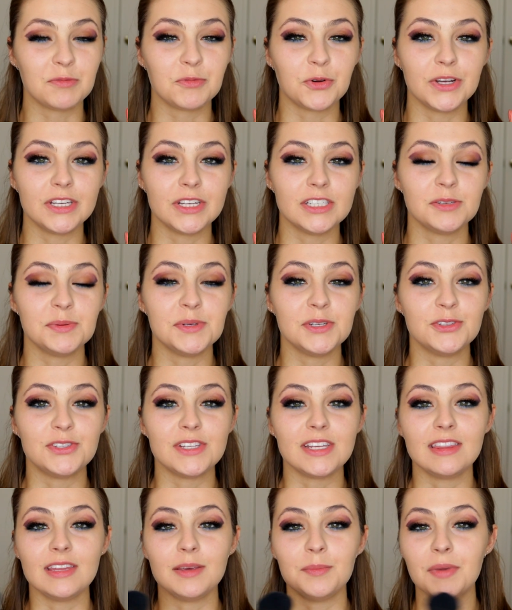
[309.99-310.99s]
I'm going to be
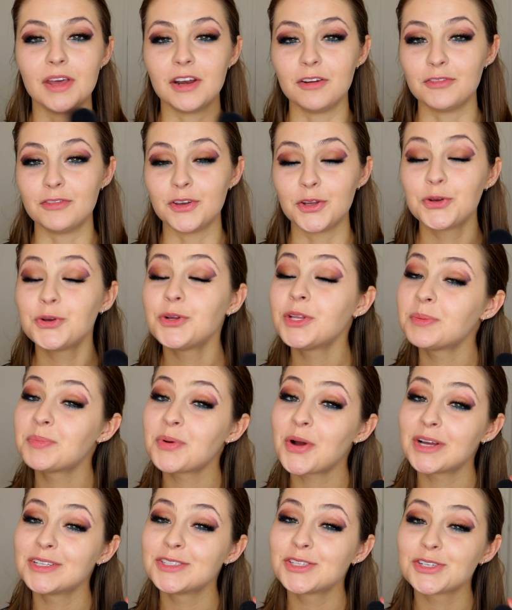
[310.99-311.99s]
using the Benefit Hoola
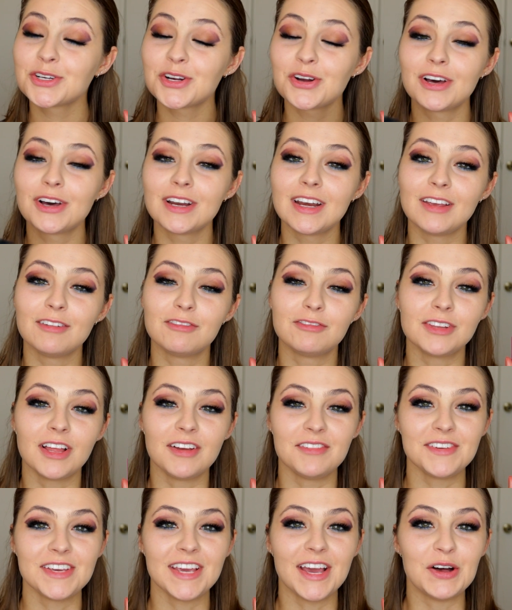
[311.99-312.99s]
bronzer on a
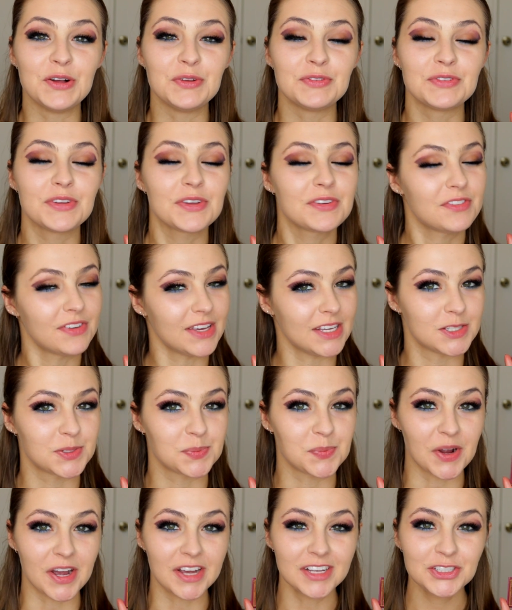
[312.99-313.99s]
fluffy e.l.f.
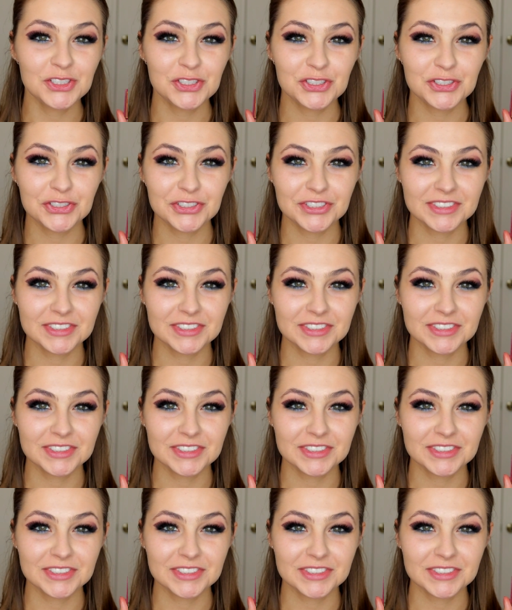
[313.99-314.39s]
face brush.